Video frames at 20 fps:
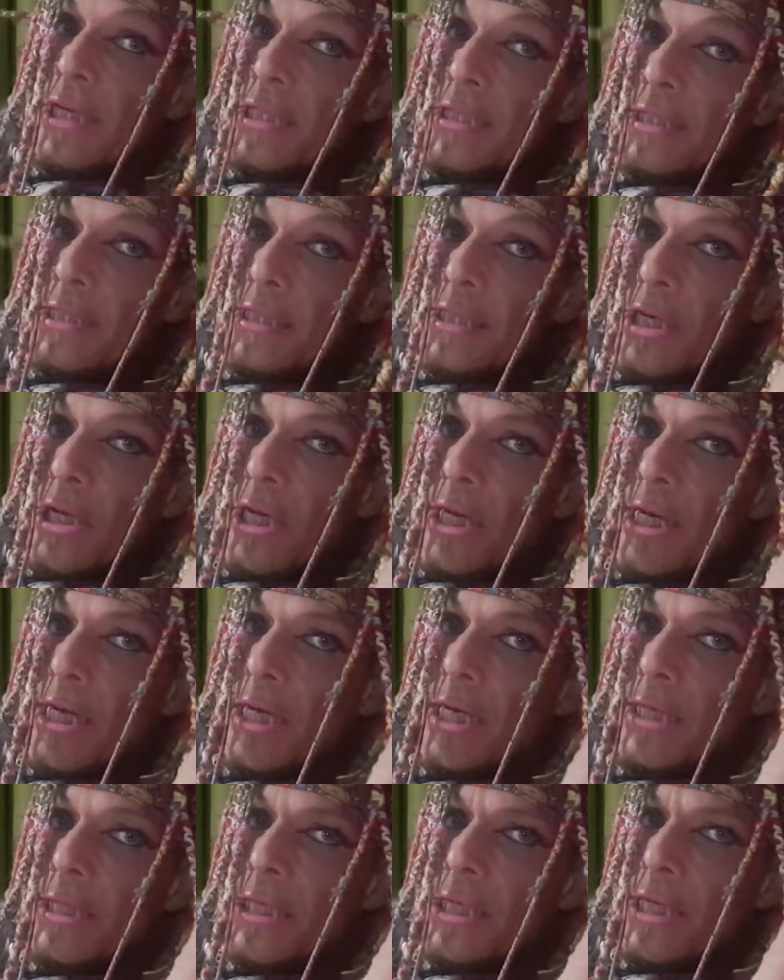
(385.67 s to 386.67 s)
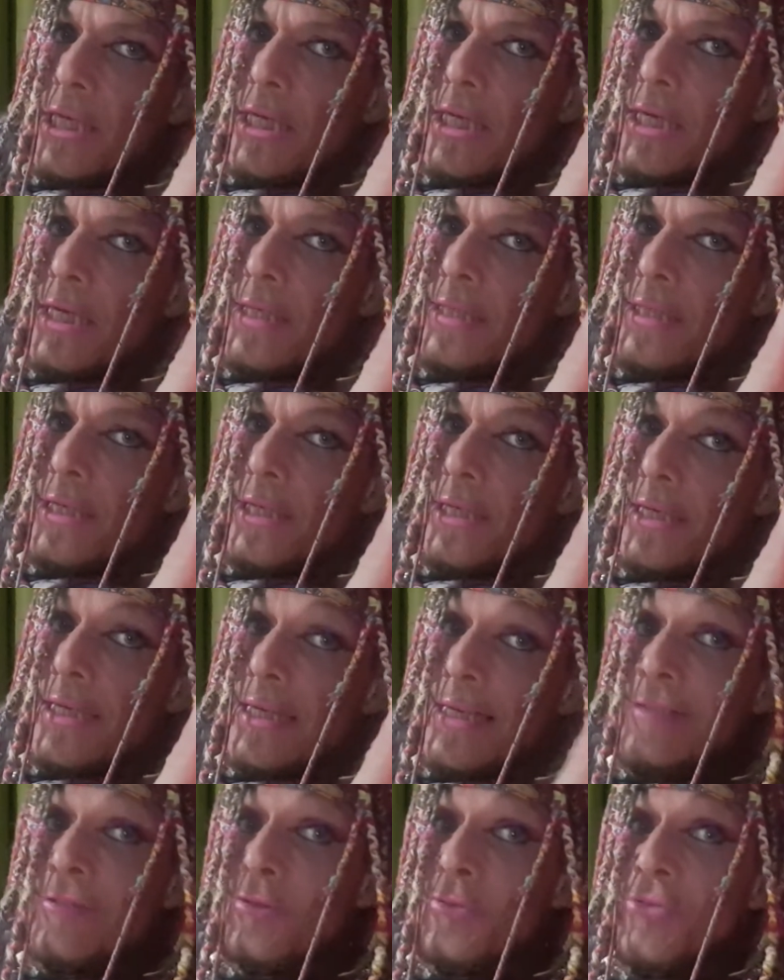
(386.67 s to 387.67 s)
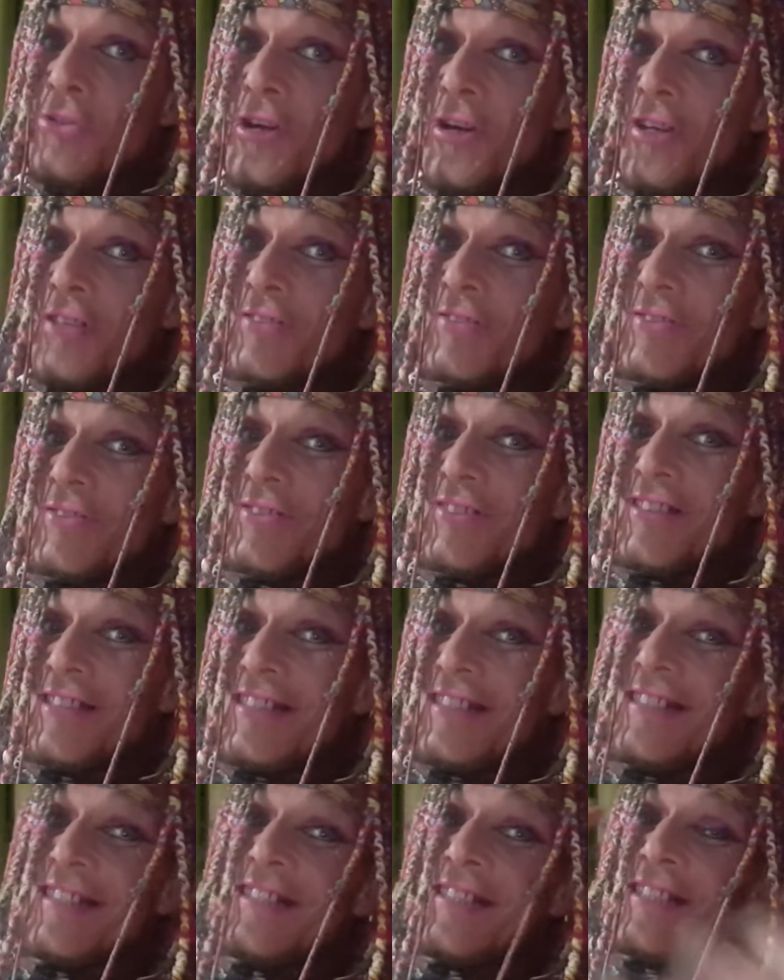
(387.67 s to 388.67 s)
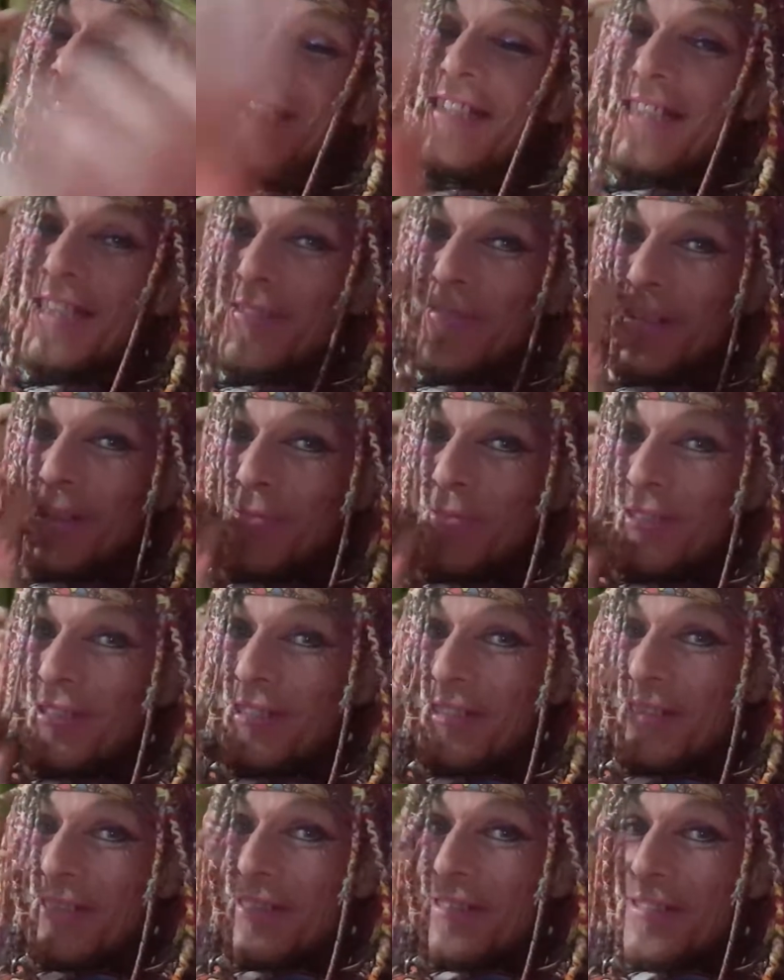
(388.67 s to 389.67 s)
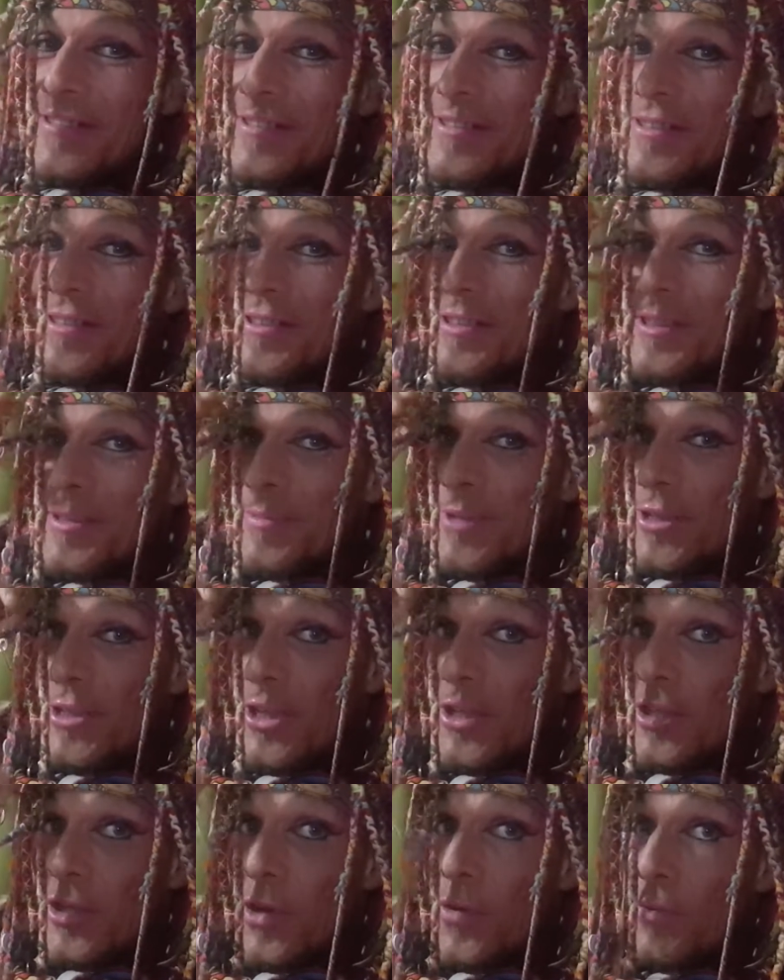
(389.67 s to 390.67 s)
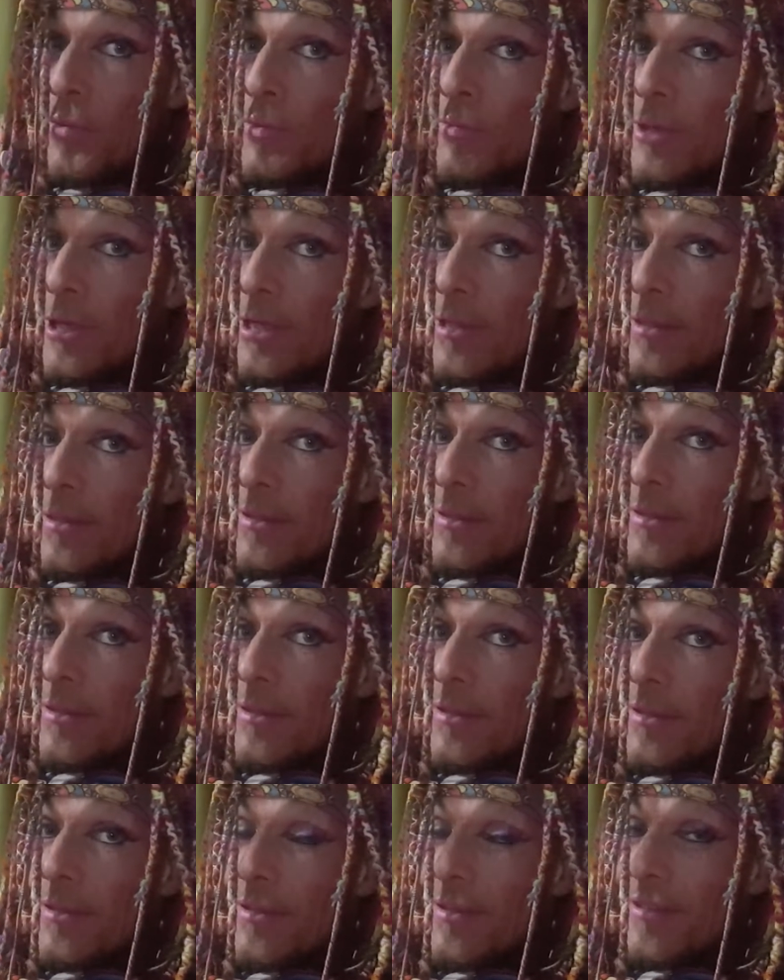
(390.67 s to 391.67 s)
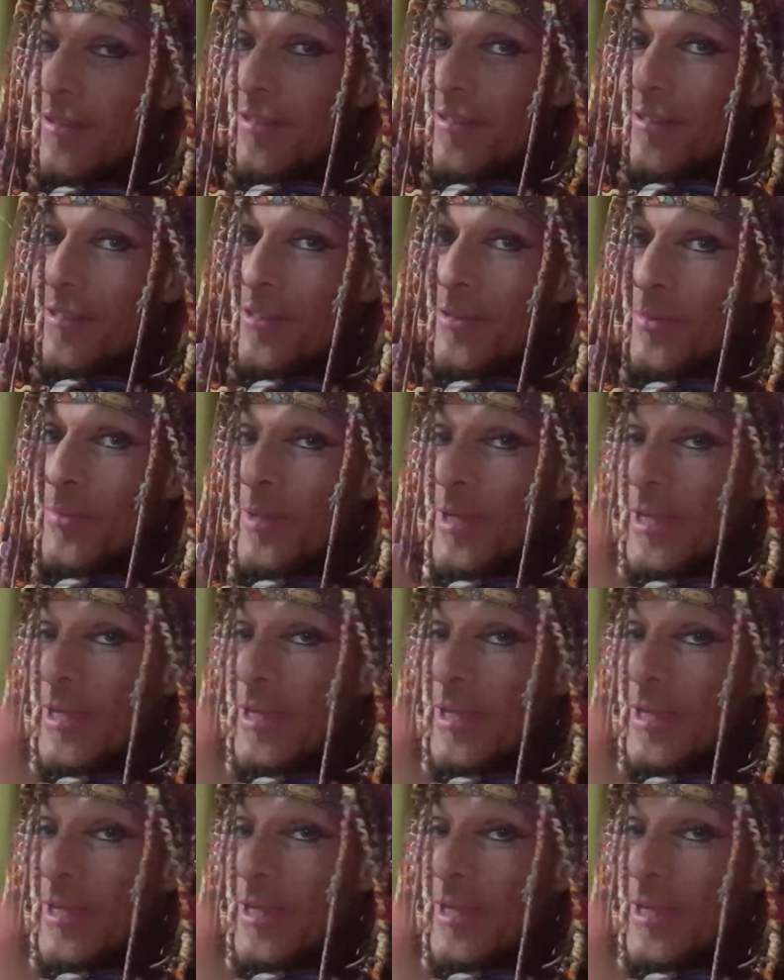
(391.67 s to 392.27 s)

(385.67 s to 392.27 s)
A tiny little knife. Keyring one. Like a gold one. You know what